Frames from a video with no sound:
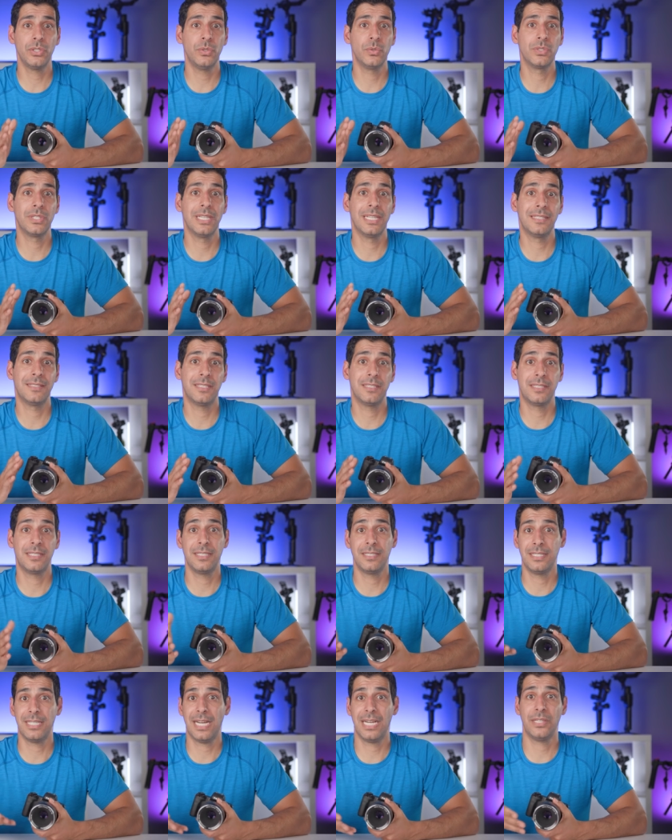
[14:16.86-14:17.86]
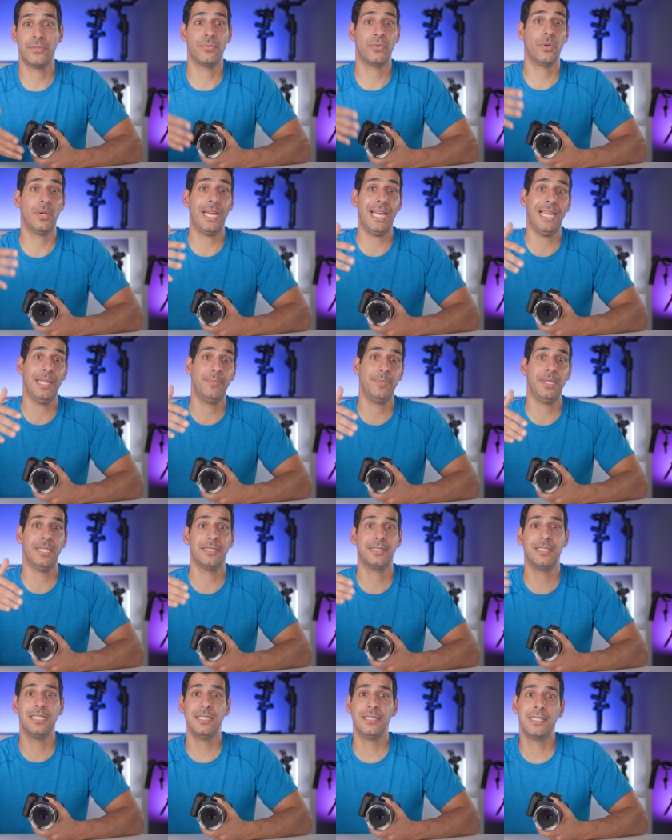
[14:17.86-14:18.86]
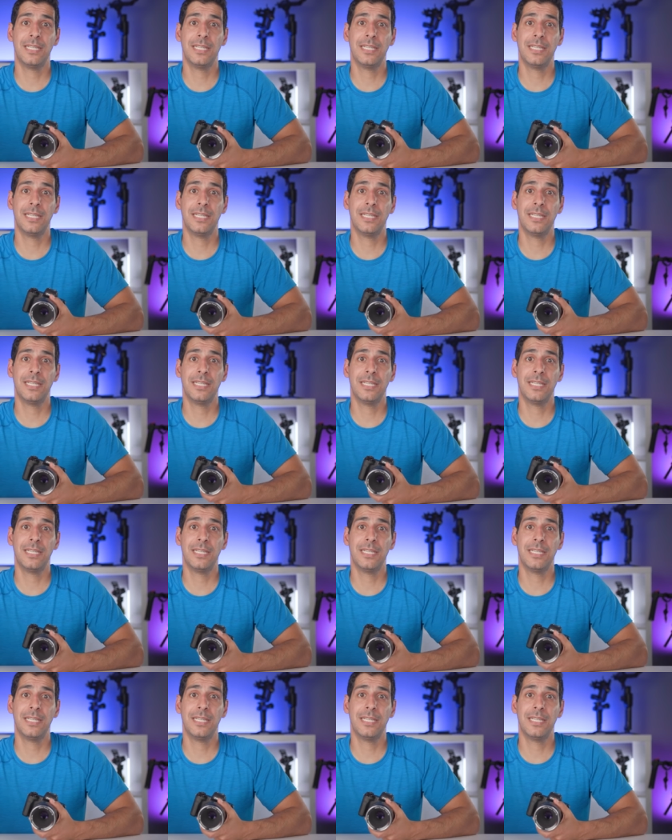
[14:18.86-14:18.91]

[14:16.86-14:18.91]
use lenses designed for APS-C